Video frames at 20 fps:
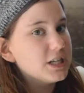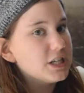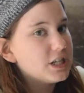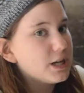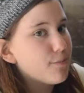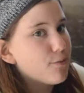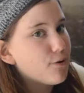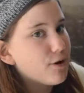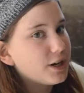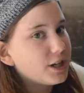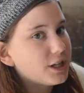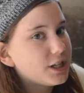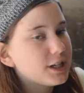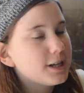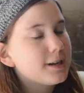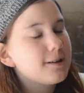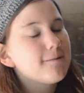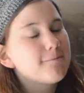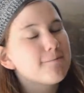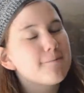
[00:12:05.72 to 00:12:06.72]
gibberish,
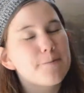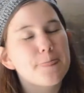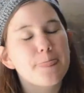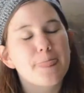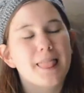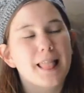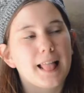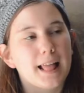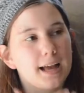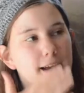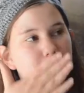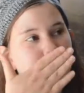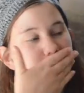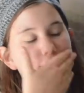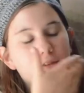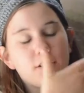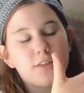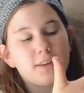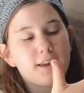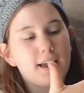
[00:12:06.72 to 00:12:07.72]
I'm
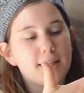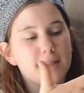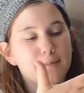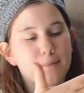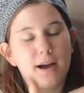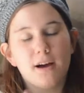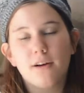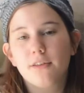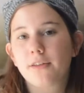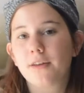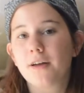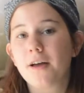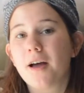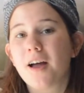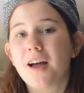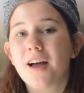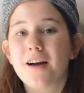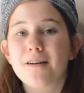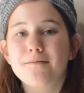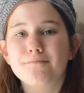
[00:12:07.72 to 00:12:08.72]
frothing at the mouth,
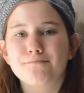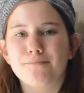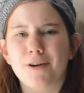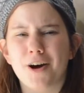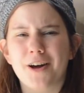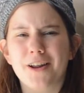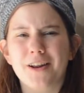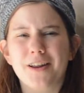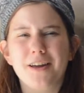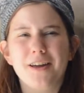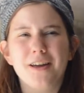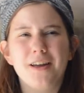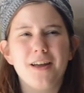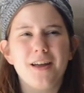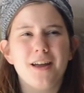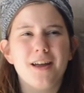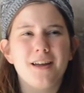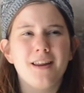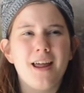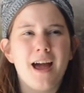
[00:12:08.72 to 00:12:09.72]
but
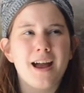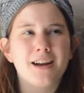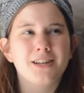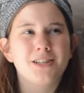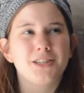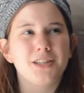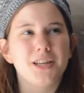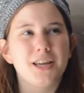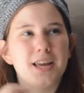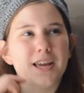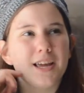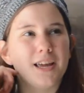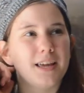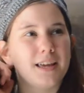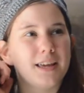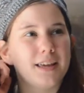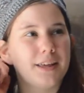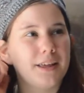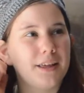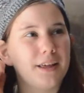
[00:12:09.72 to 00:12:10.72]
it actually
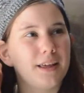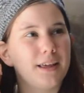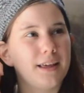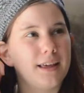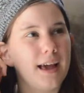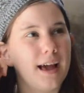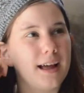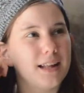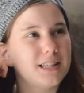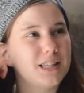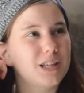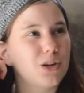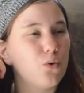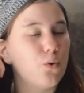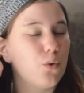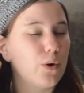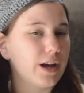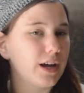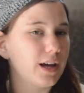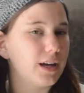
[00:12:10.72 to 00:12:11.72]
gets
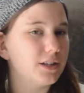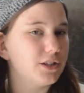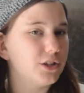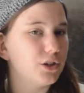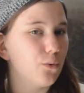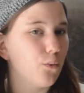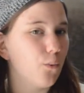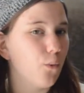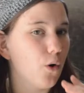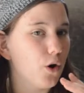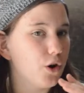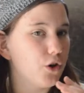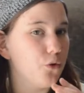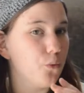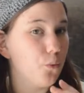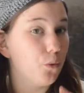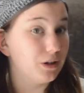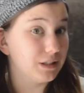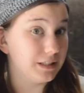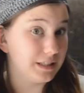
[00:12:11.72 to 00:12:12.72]
quicker to what
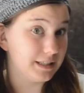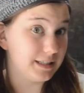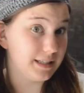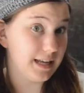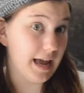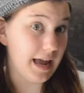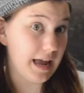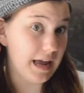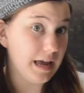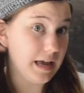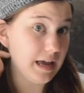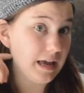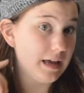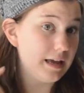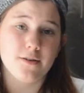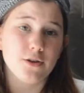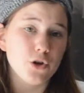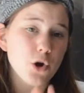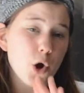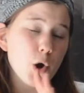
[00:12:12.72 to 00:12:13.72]
you want to say.
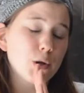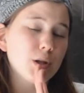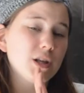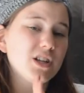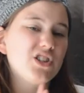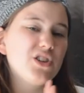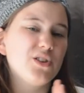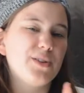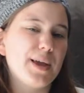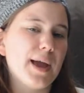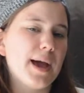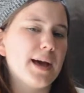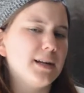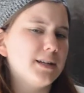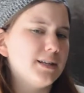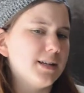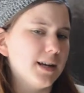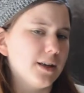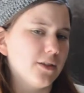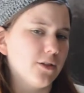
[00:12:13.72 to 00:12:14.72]
You only do the
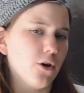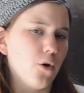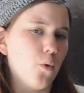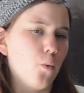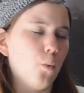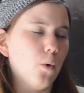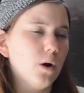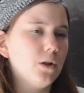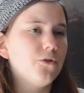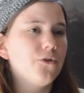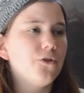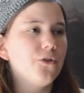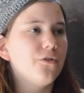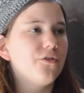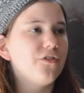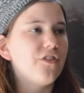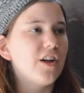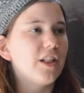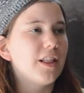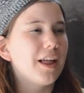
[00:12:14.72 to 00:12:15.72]
editing though once you
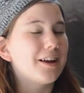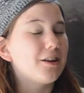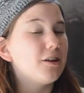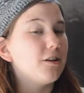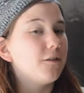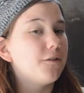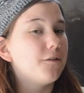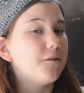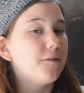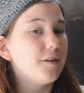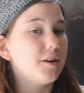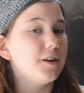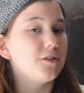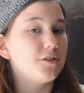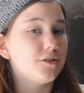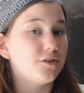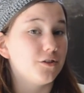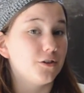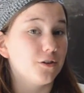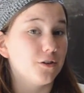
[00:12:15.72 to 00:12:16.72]
feel like you've
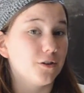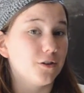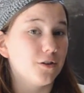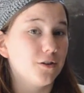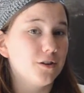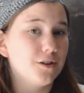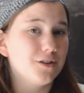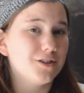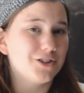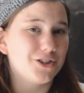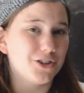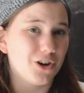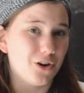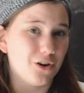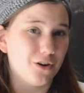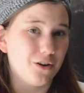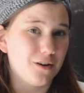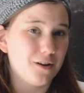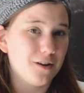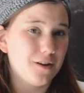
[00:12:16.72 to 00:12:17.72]
finished your
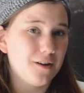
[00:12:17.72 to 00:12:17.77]
song,